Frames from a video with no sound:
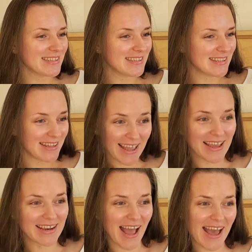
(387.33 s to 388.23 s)

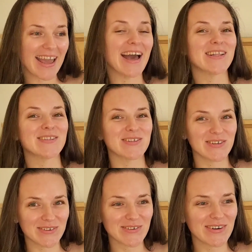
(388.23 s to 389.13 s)
then I had to
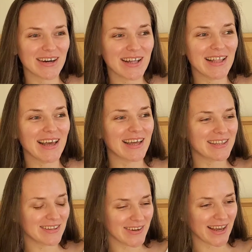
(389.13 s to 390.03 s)
Google
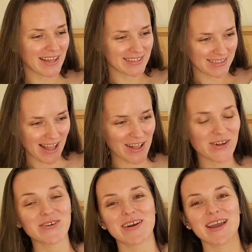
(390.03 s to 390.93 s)
and look at
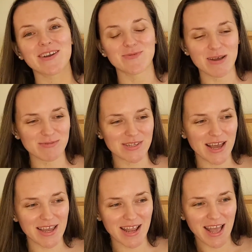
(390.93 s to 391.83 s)
StyleKorean
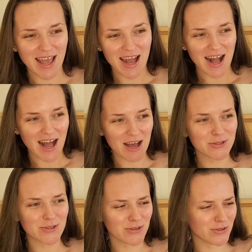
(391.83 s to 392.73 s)
website
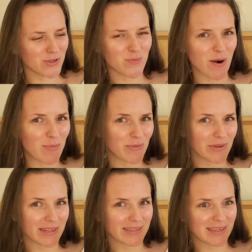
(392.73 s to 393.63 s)
how to use
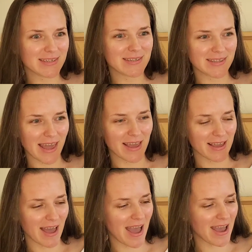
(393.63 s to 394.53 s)
properly this
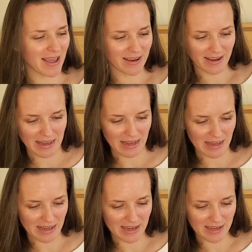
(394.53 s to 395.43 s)
thing. And
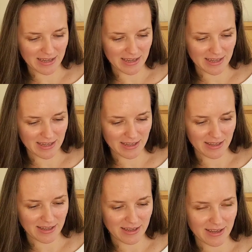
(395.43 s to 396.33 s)

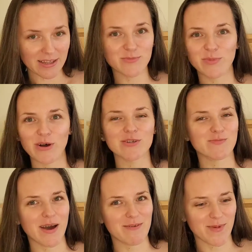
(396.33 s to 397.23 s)
it
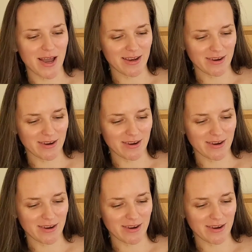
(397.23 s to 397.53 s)
blows my mind,